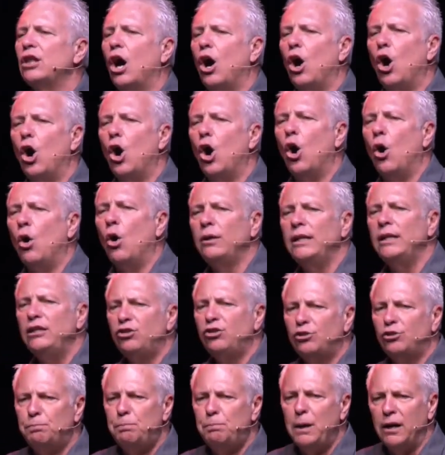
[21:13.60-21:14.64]
Holy
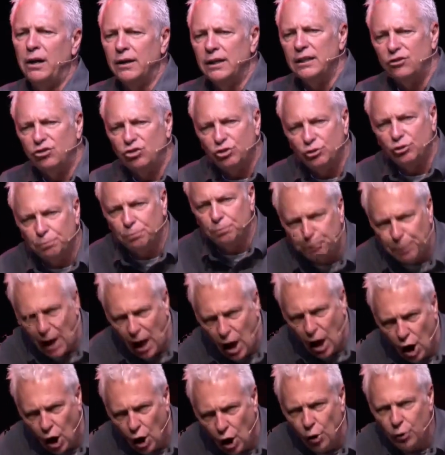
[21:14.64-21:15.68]
Spirit
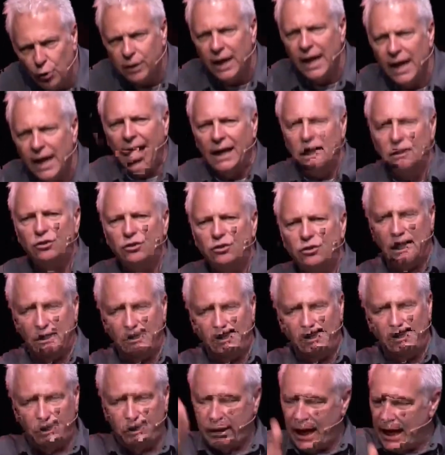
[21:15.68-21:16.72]
spoke and said,
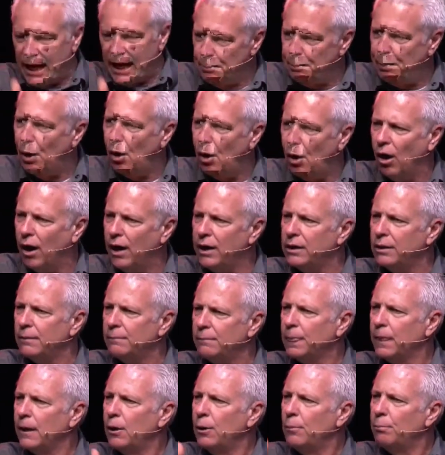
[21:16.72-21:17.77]
Set apart
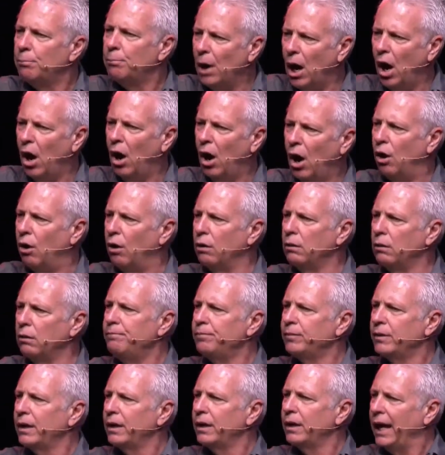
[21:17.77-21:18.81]

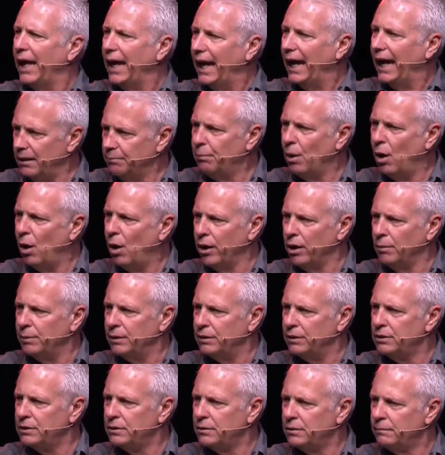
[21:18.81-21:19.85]
Paul and
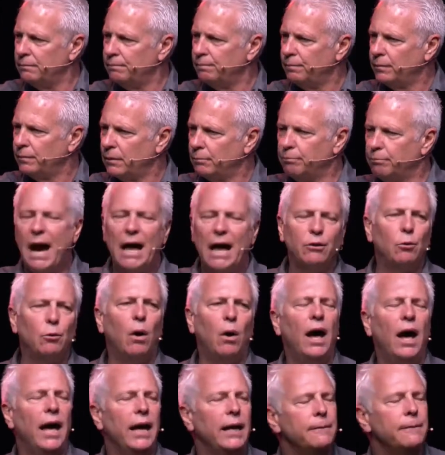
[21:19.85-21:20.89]
Barnabas. By the
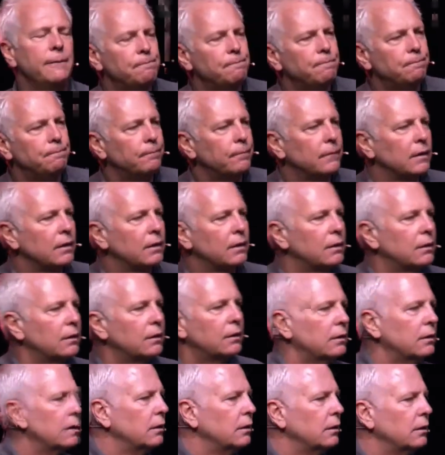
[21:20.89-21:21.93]
way,
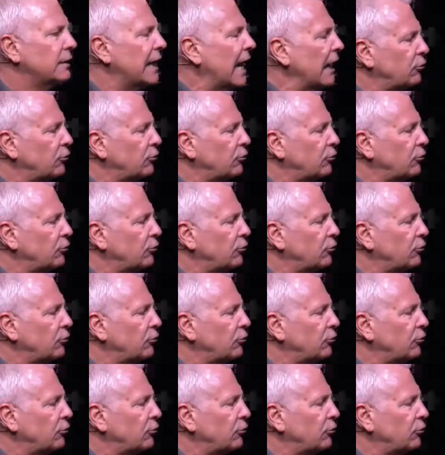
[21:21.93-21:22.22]
that's